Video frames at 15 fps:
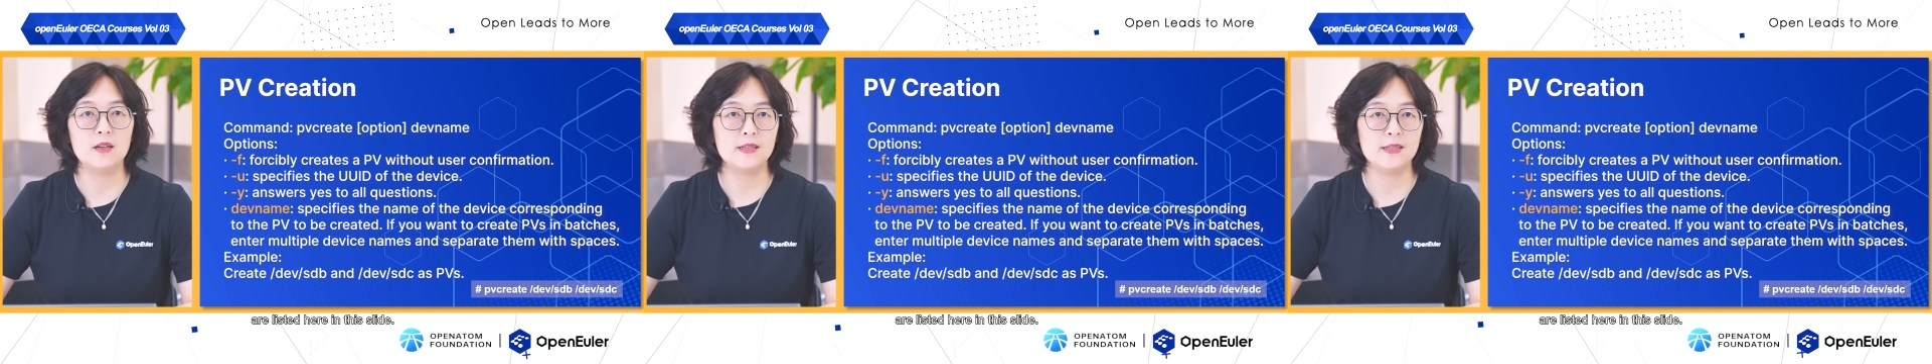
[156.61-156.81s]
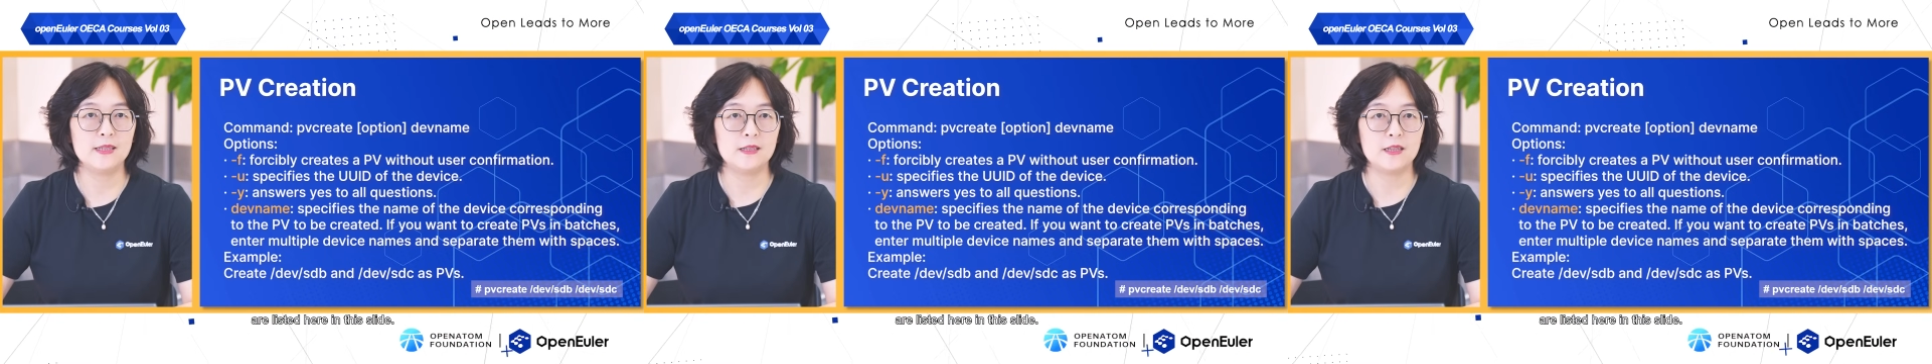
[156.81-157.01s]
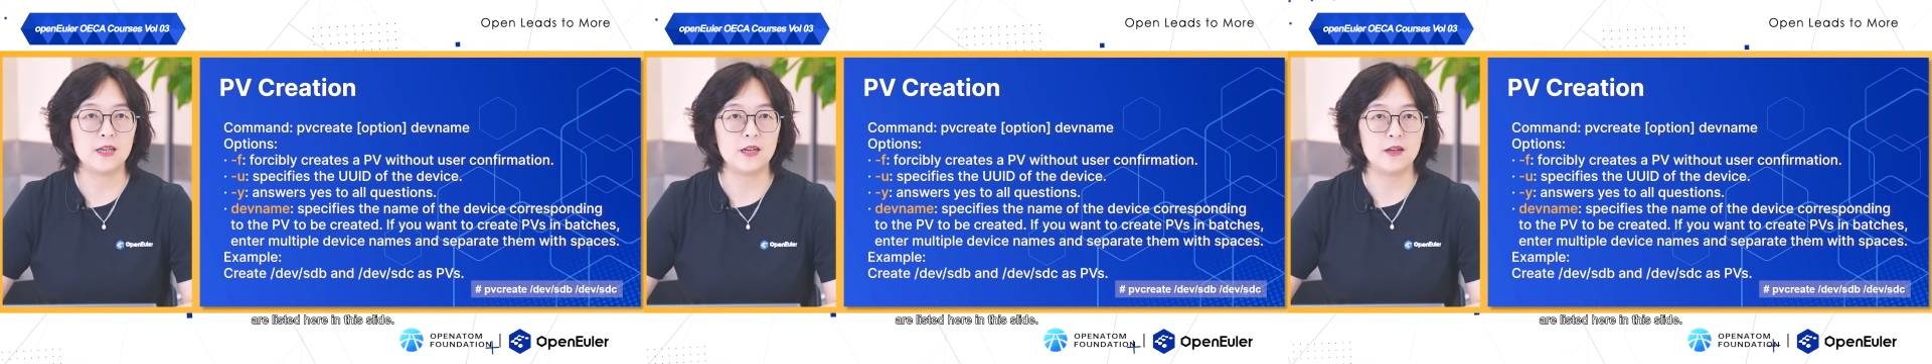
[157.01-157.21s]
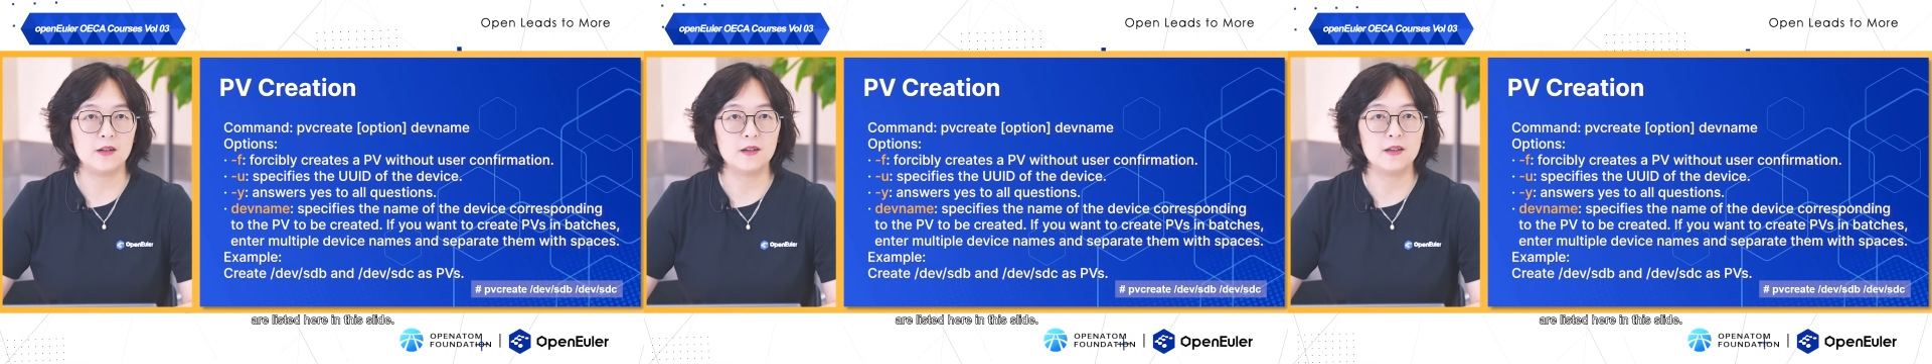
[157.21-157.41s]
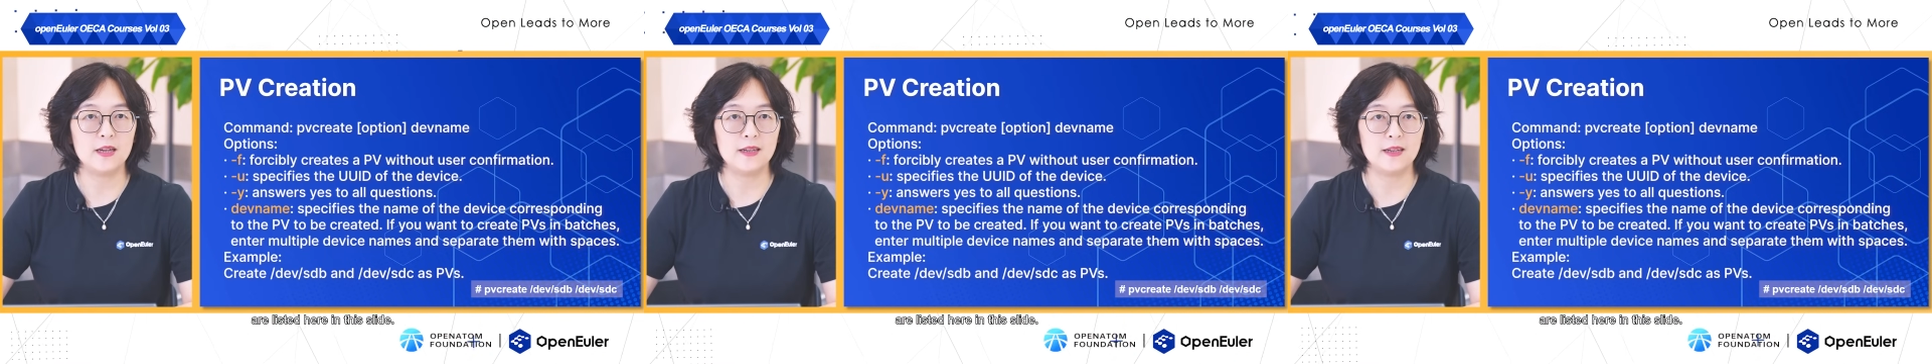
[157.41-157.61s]
listed
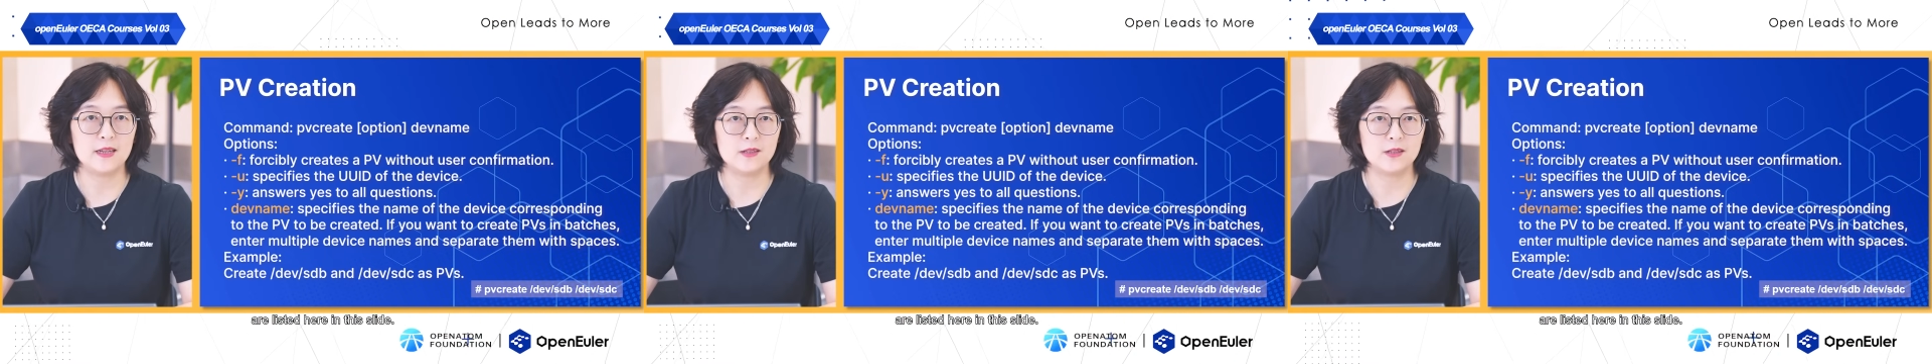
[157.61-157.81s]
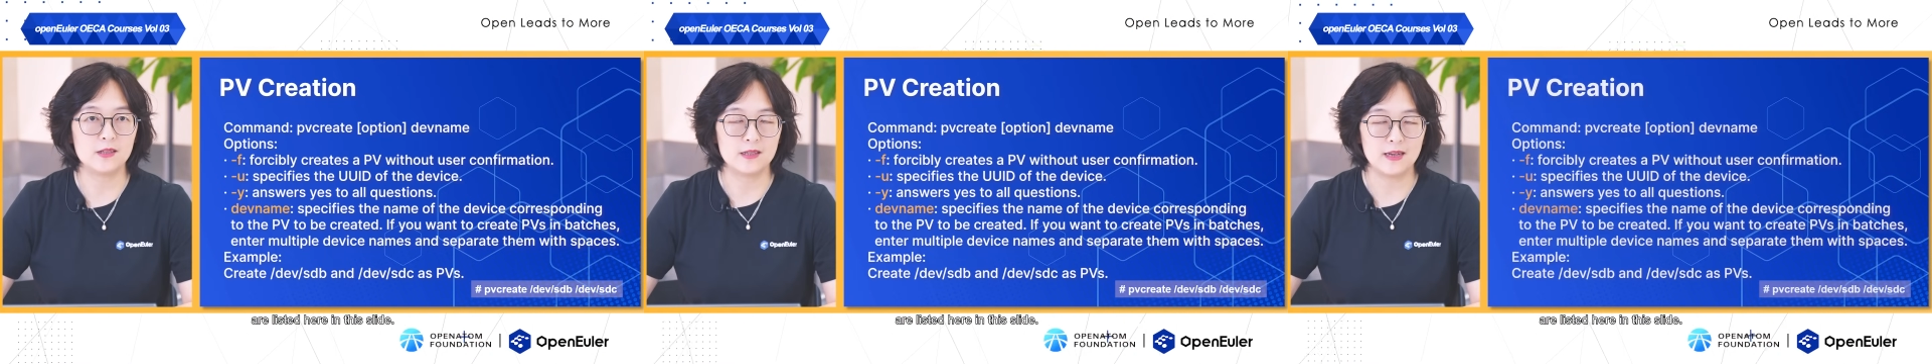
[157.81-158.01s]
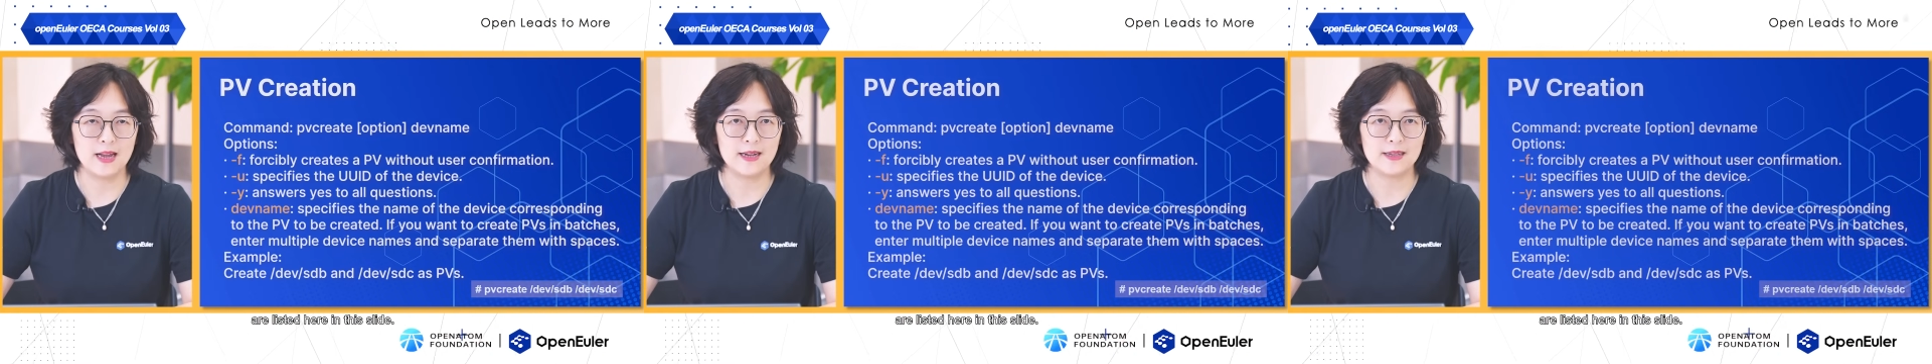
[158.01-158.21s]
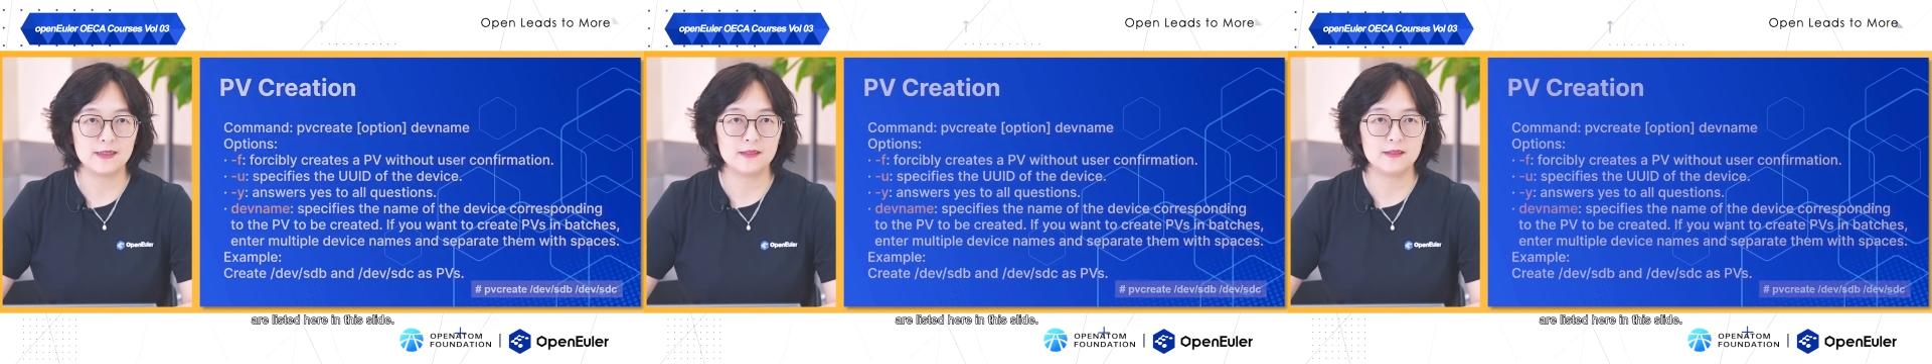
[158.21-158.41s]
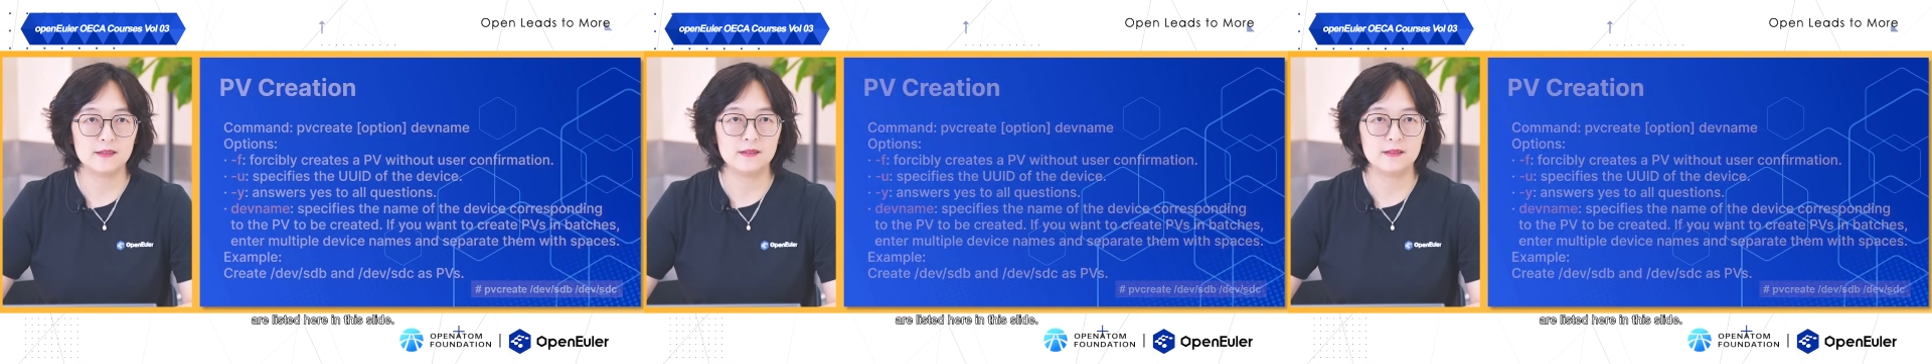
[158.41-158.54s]
here in this slide.